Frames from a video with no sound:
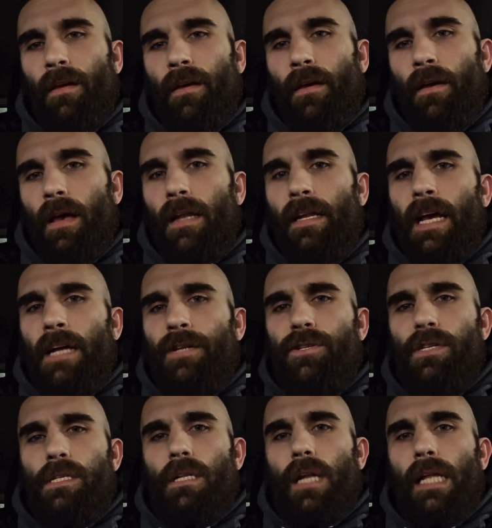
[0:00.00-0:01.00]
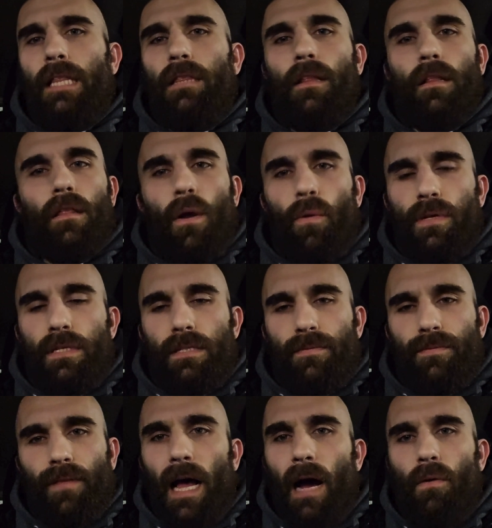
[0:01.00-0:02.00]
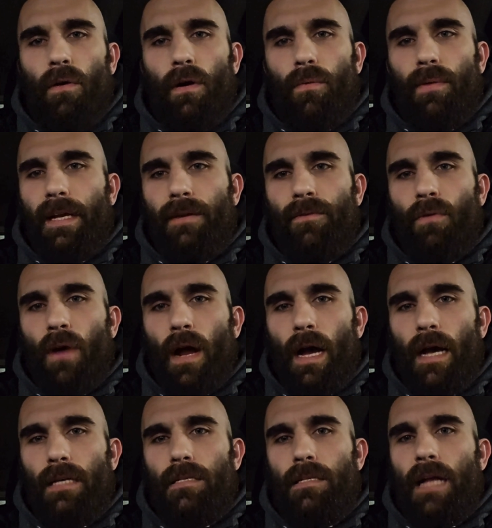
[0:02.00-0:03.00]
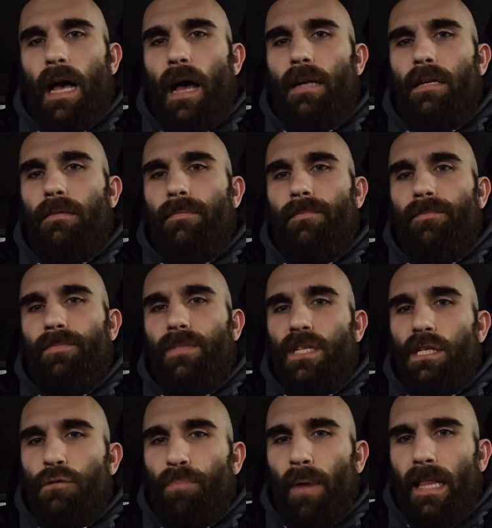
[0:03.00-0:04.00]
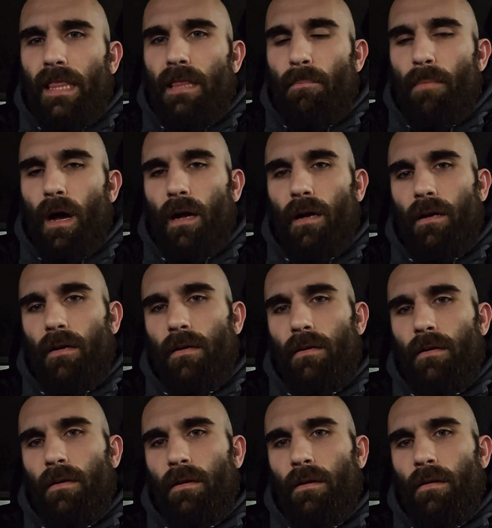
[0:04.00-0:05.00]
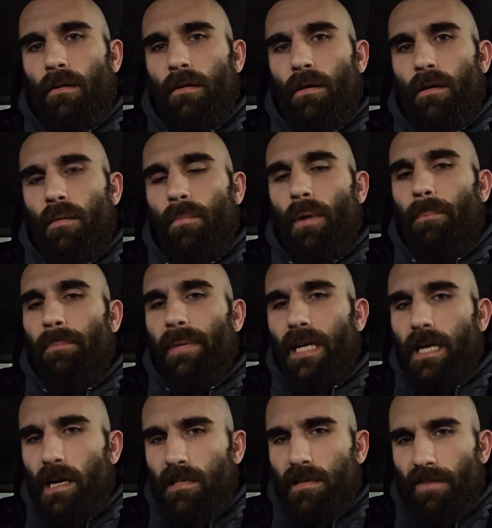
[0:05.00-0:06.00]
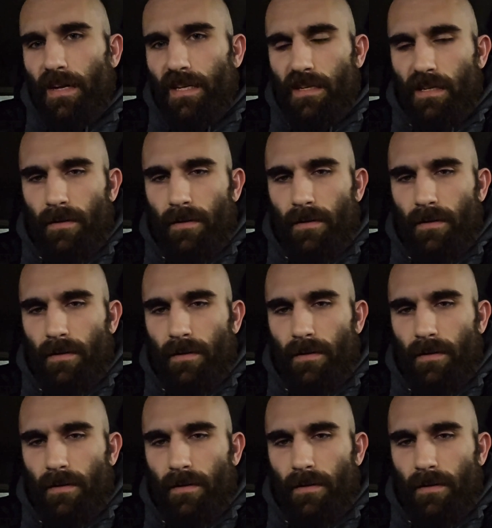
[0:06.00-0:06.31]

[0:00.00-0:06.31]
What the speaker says: And yet, just like the lotus flower, we can rise, not despite the muck, but because of it.